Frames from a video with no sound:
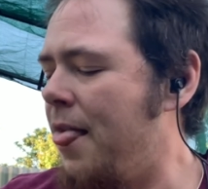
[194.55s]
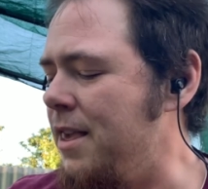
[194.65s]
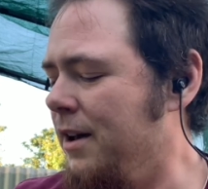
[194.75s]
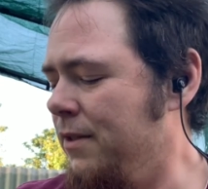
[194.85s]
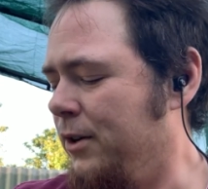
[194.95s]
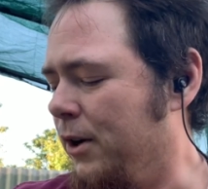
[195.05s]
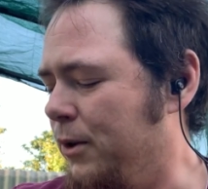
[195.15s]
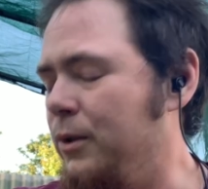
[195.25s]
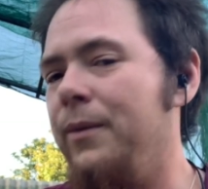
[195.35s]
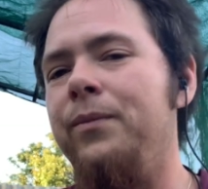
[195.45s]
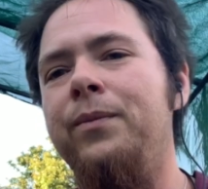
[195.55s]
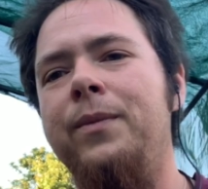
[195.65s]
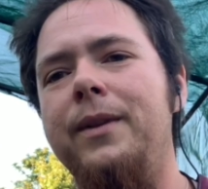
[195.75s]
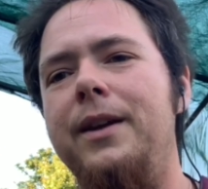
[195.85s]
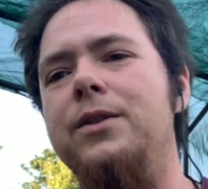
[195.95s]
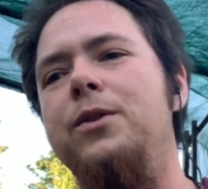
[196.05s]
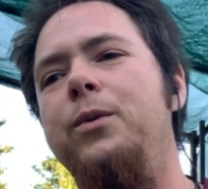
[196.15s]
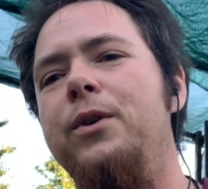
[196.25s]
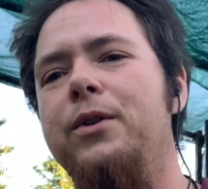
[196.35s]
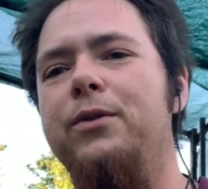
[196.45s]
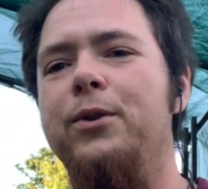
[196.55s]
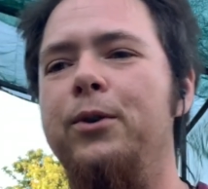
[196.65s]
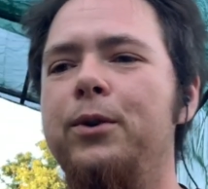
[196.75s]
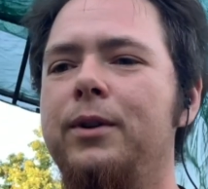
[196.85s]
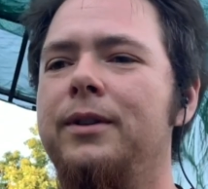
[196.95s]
The other goal is to work through